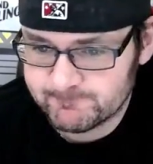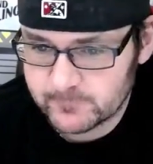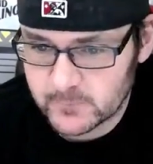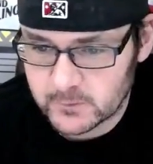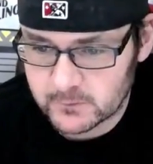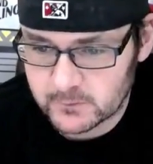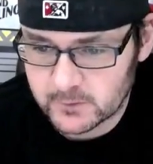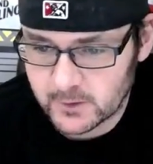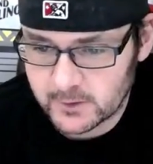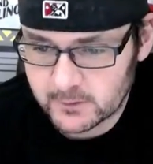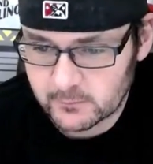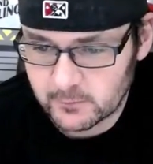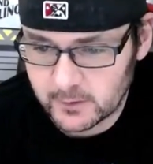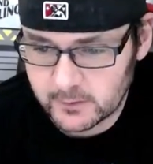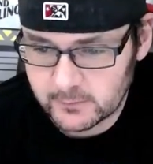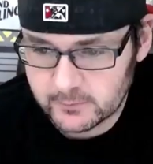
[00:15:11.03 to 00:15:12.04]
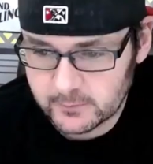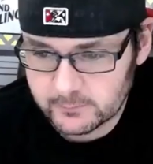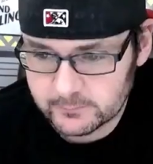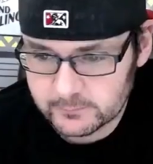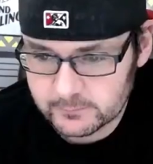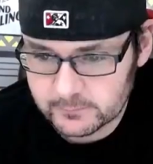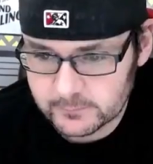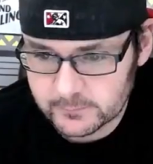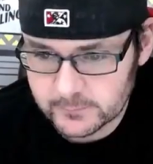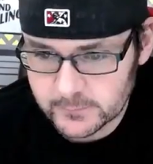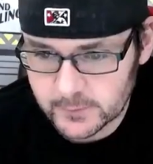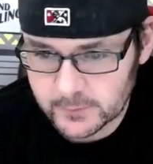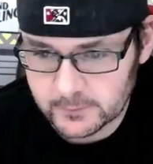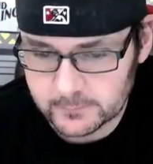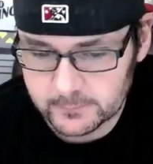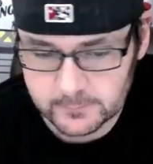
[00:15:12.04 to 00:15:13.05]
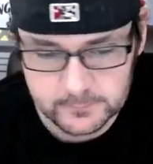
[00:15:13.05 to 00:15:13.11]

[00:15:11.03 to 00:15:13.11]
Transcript: just kind of crazy. So